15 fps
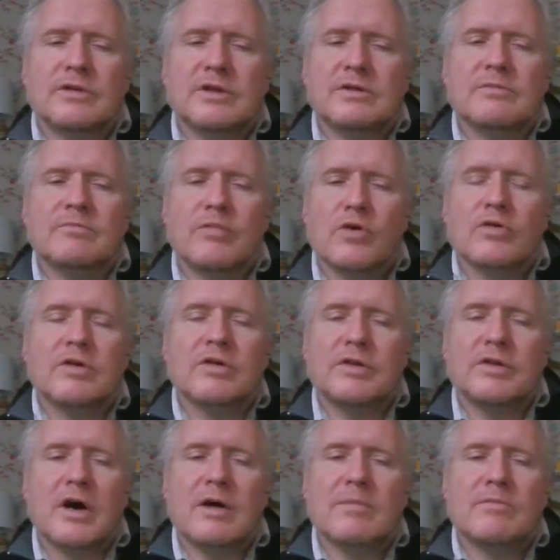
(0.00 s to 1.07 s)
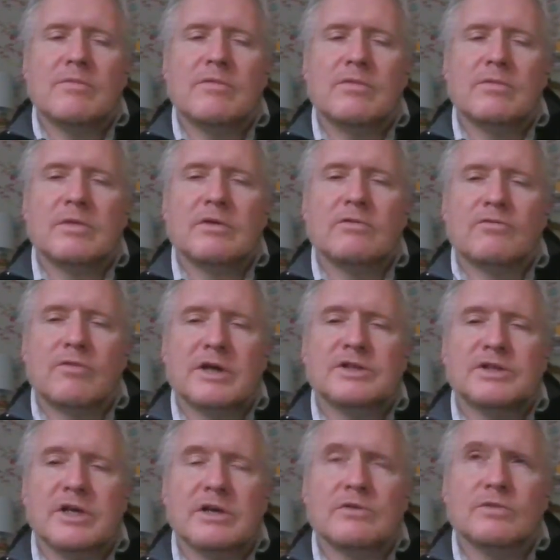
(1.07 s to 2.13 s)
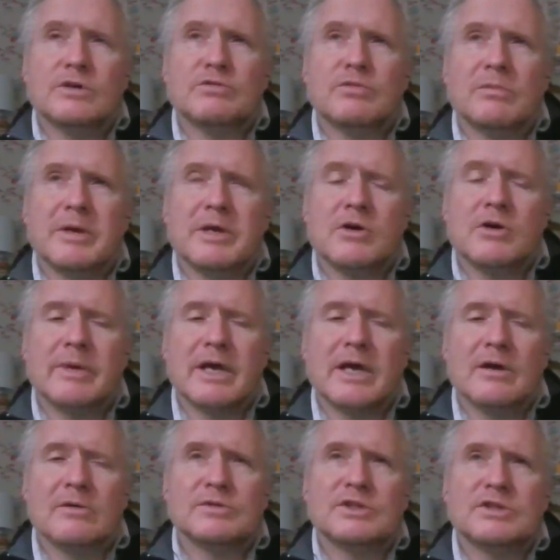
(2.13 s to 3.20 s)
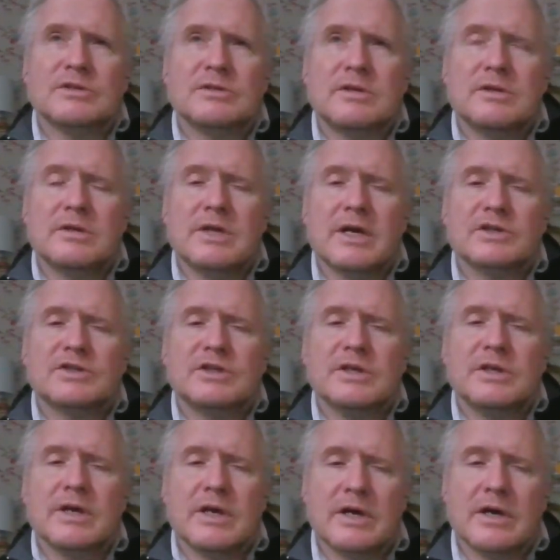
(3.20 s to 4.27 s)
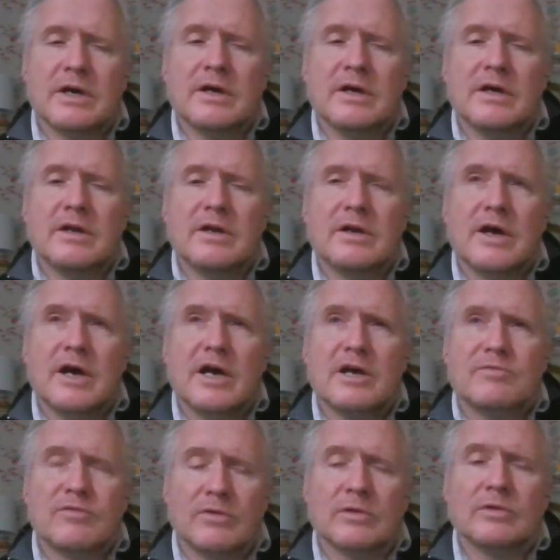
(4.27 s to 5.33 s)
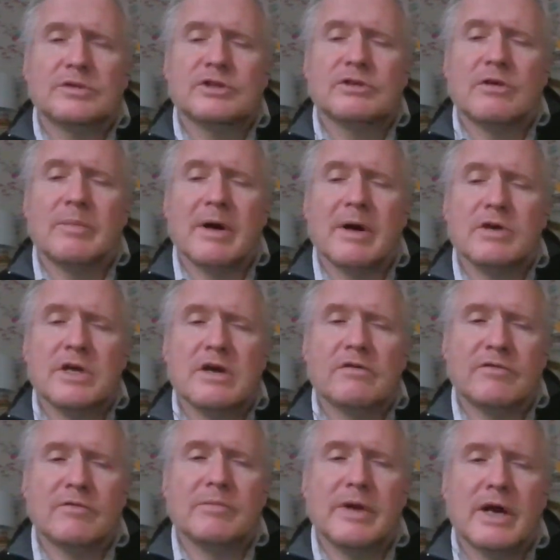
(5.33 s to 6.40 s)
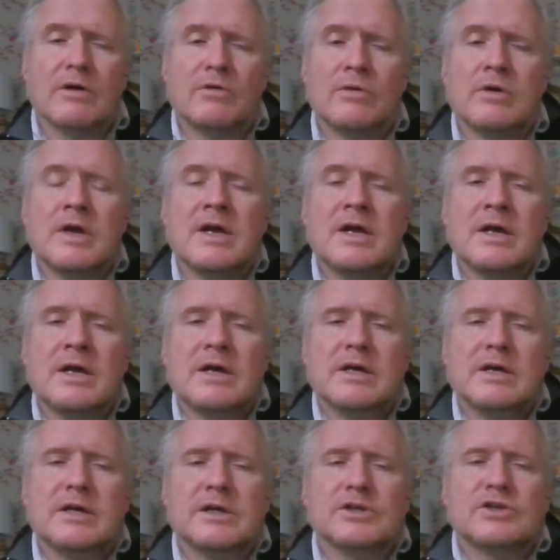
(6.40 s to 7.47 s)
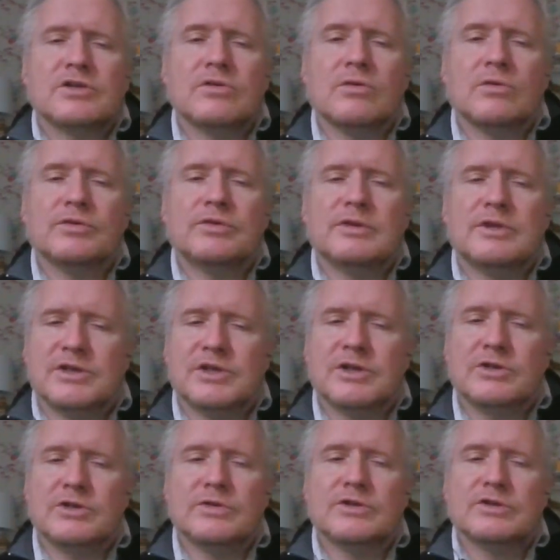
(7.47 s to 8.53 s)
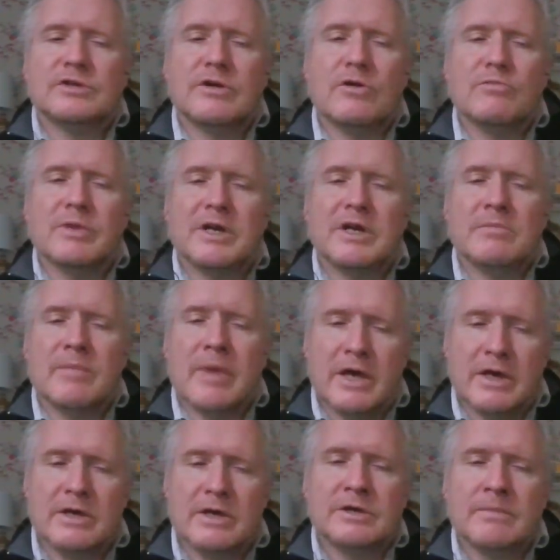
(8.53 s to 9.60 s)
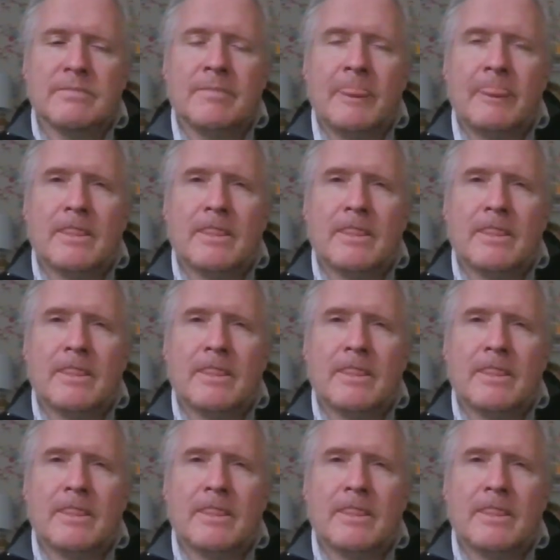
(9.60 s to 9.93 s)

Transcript: the book that I'm writing, which will be coming out next year in April, so about a year from now, is called Decisions Nobody Made.